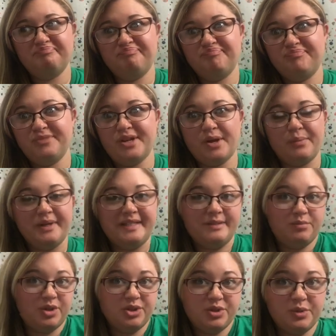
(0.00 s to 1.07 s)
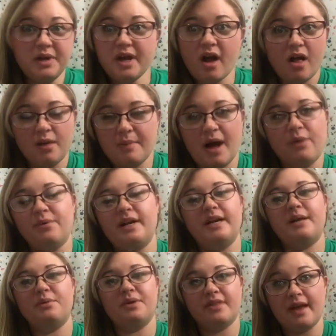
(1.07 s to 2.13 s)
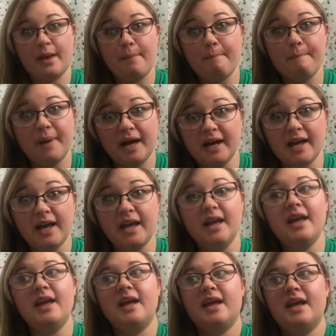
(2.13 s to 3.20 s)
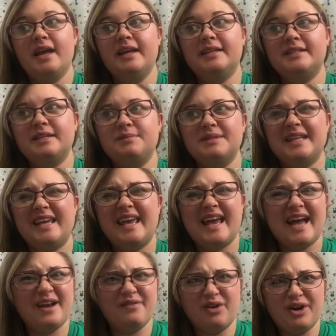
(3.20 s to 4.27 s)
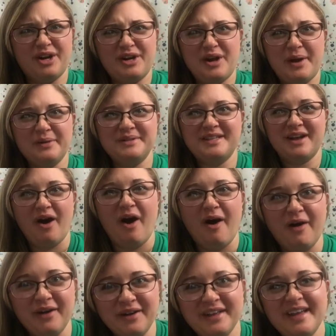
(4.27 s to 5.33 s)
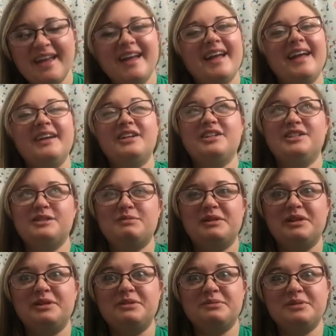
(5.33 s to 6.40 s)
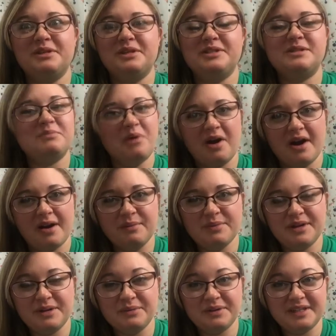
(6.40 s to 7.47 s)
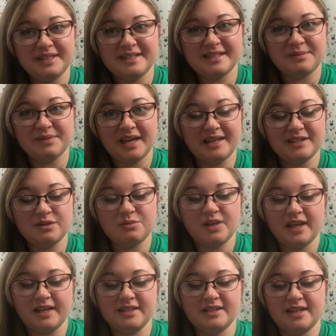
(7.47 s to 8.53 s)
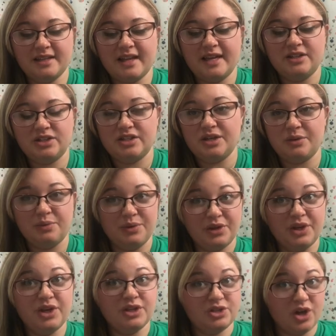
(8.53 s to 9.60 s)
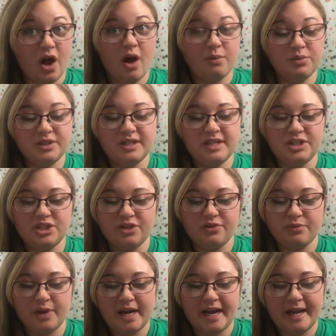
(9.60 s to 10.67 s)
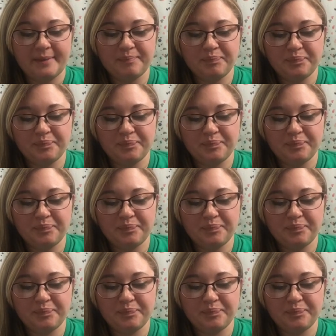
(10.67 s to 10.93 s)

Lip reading: you know, we're doing all about reading with him, but it seems like he kind of already knows it all. And it could just be that he's really smart, but it really seemed like to me like Sonlight just did a really good job with teaching the reading.